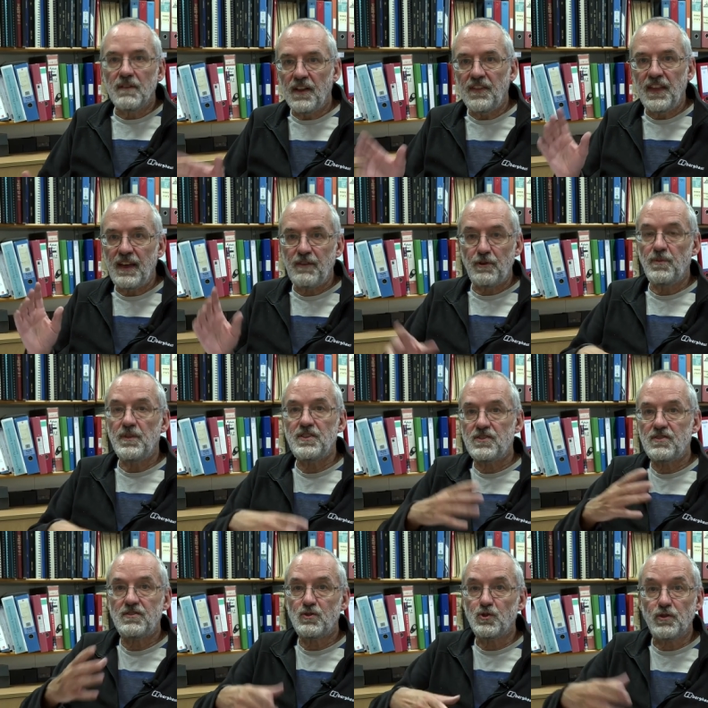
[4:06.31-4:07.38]
and they're from this
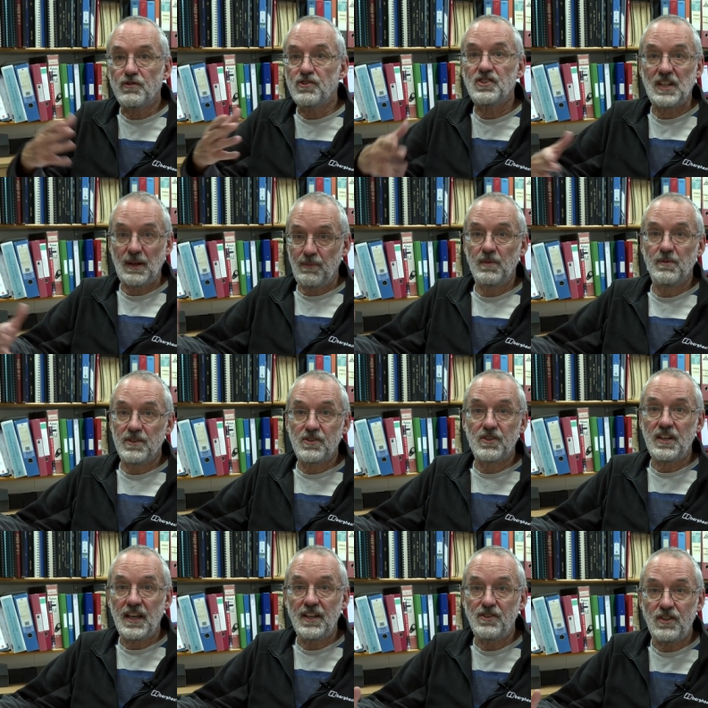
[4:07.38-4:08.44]
sort of supplement to
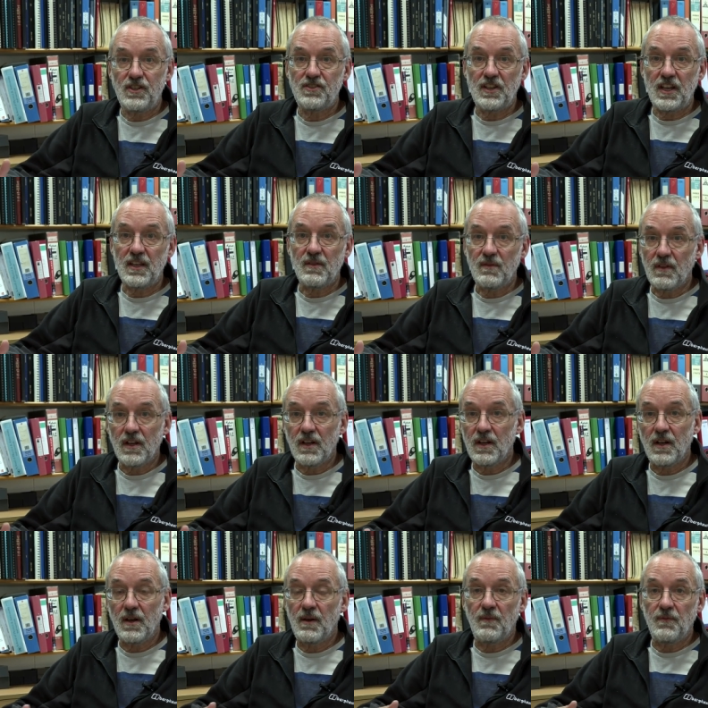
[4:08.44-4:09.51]
the N G C
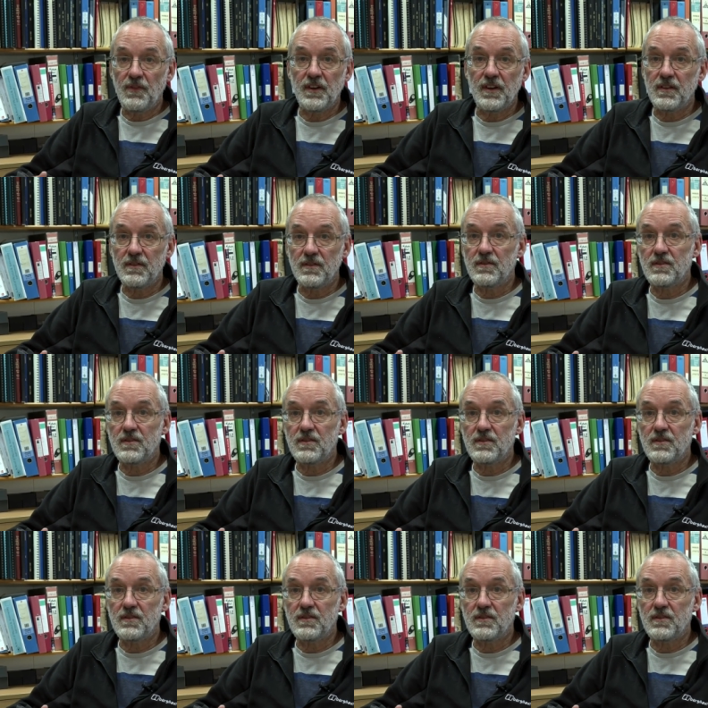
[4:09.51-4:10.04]
um, that